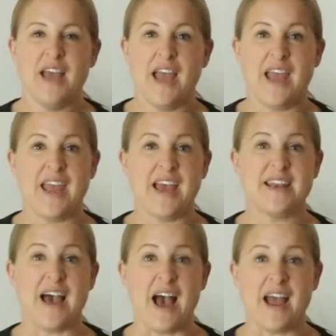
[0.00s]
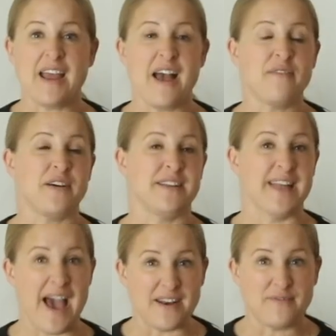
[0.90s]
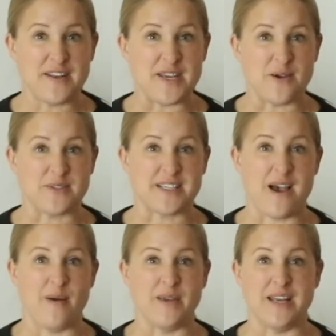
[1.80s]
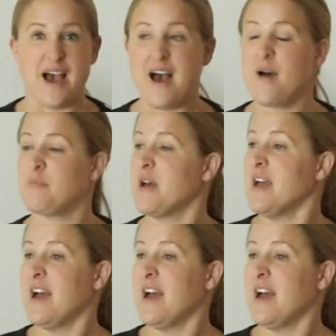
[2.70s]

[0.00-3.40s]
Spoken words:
And I have a lot of videos coming up.